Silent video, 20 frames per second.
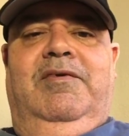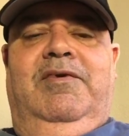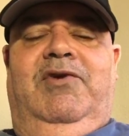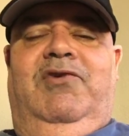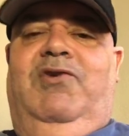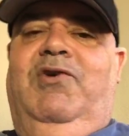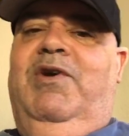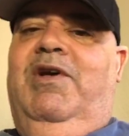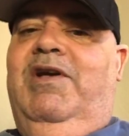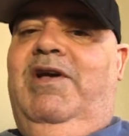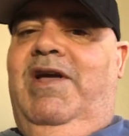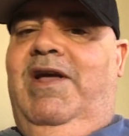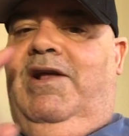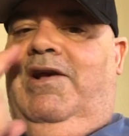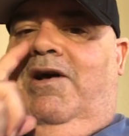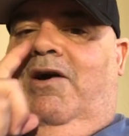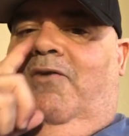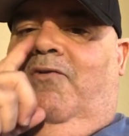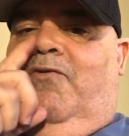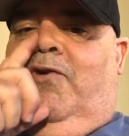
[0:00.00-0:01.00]
Because you can get
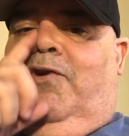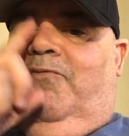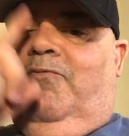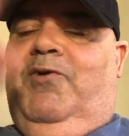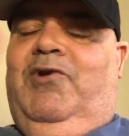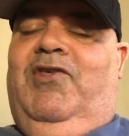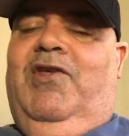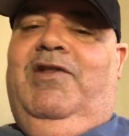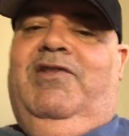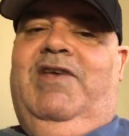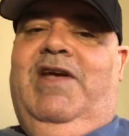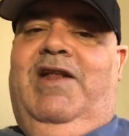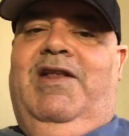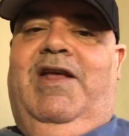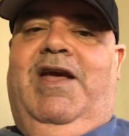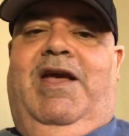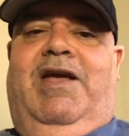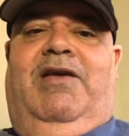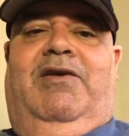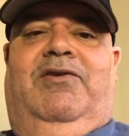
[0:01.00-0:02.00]
COVID within 10
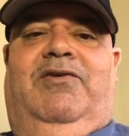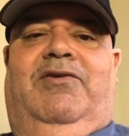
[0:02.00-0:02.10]
days.